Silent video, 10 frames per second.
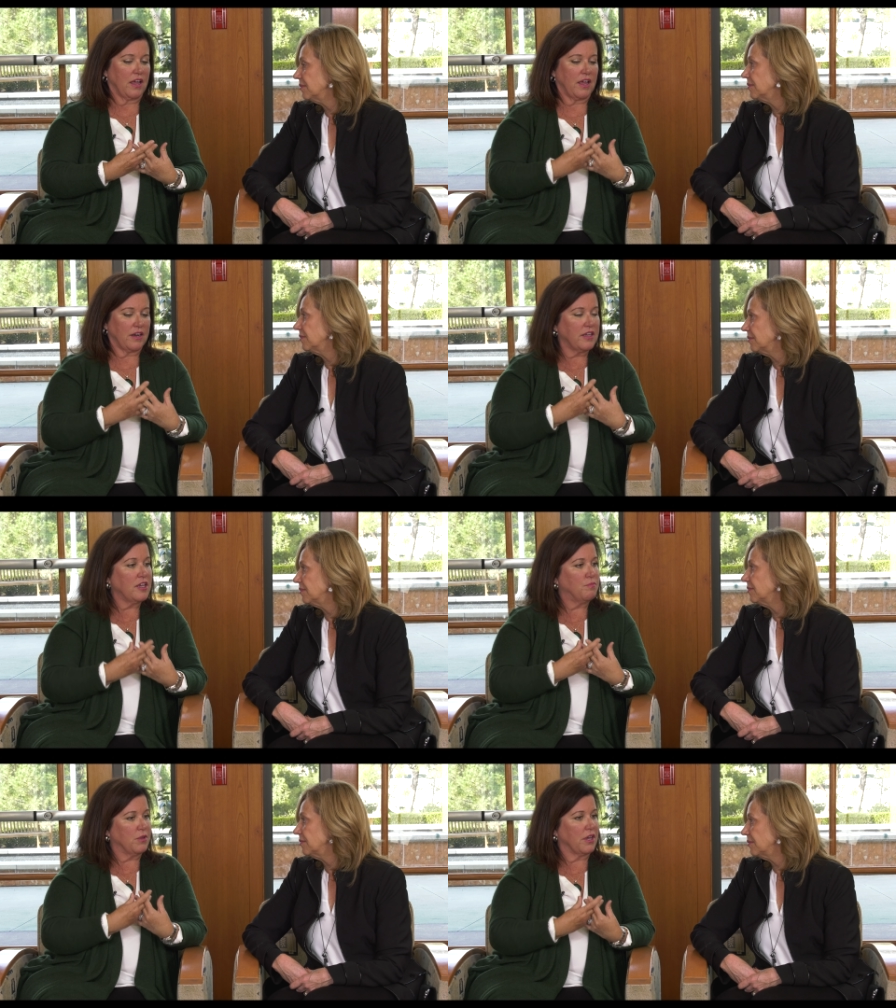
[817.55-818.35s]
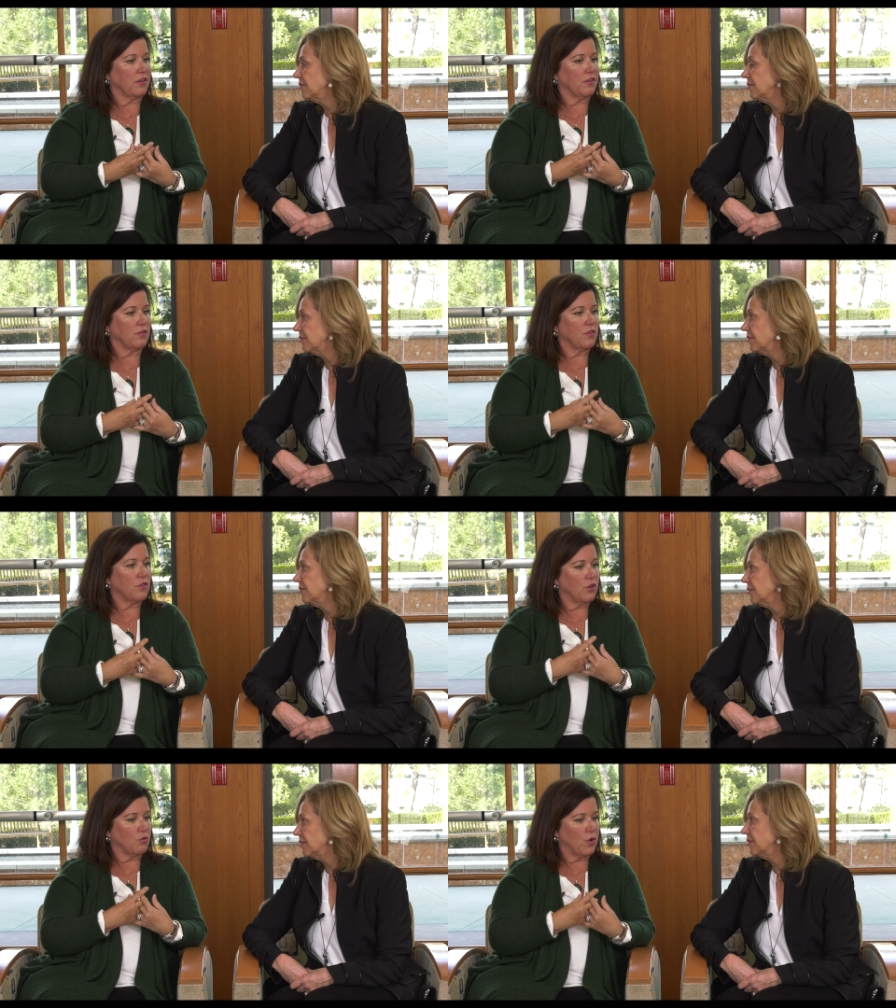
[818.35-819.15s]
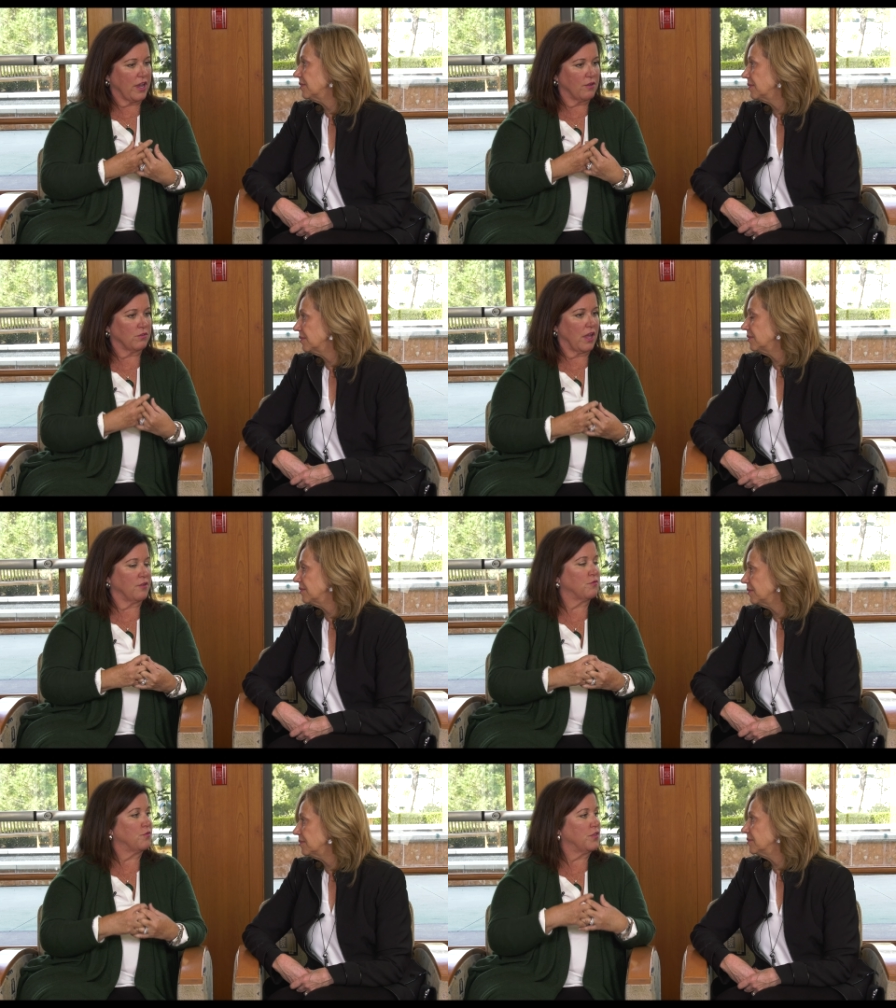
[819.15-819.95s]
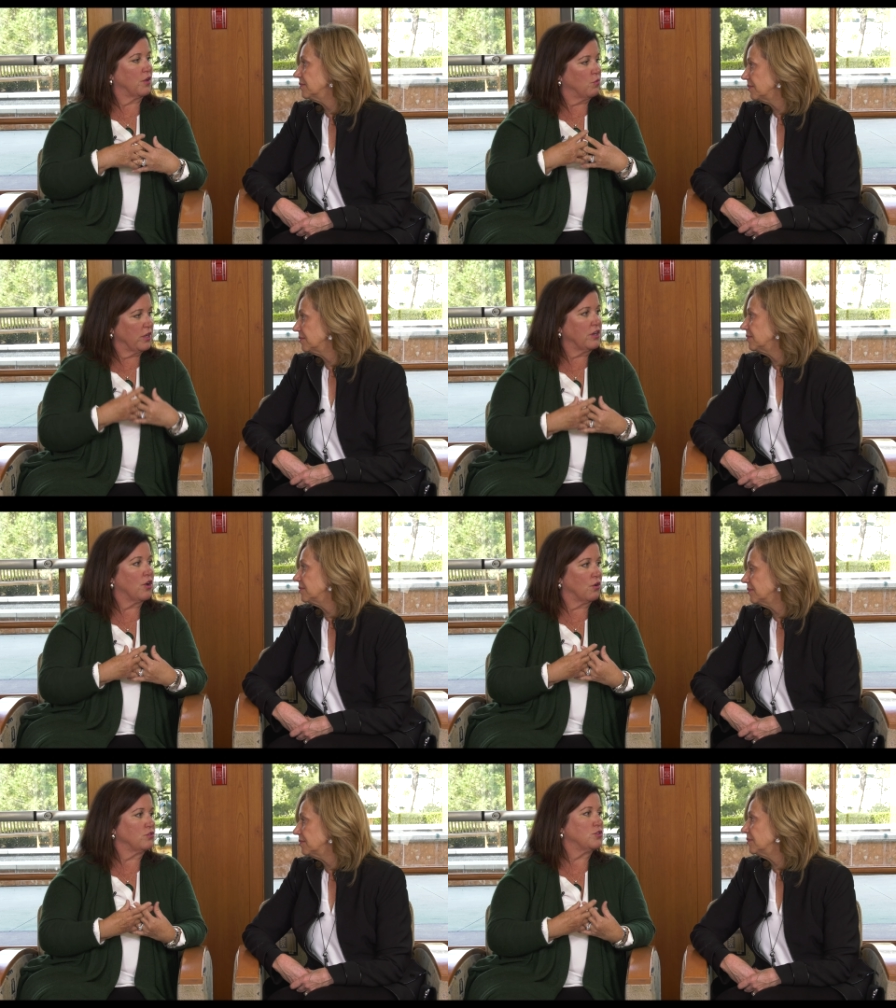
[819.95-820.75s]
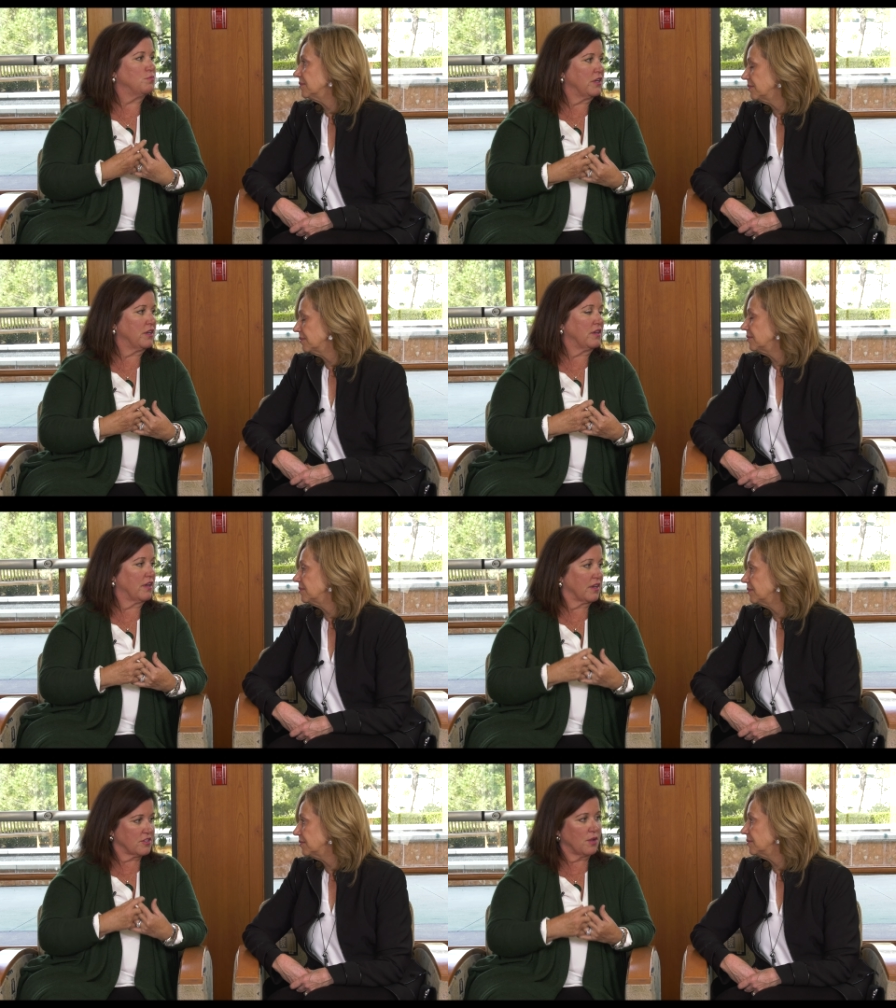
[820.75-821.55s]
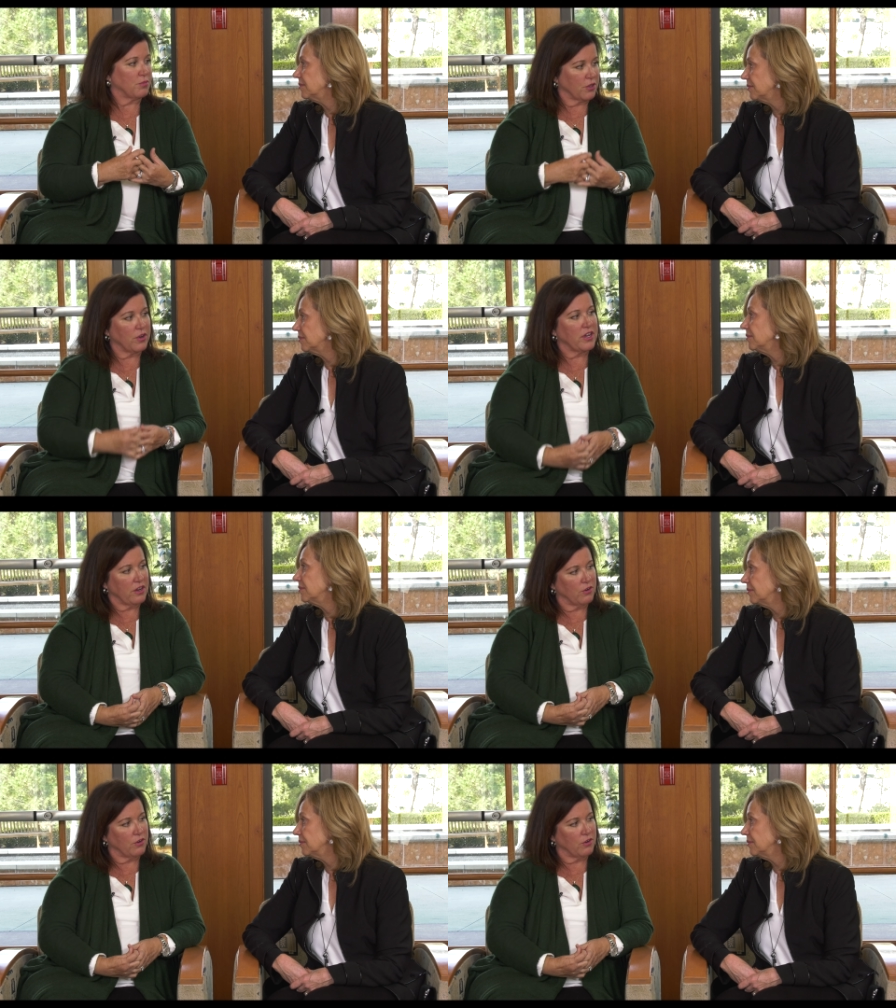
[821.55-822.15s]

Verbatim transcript: and keeping the way of life that we know to be exemplary here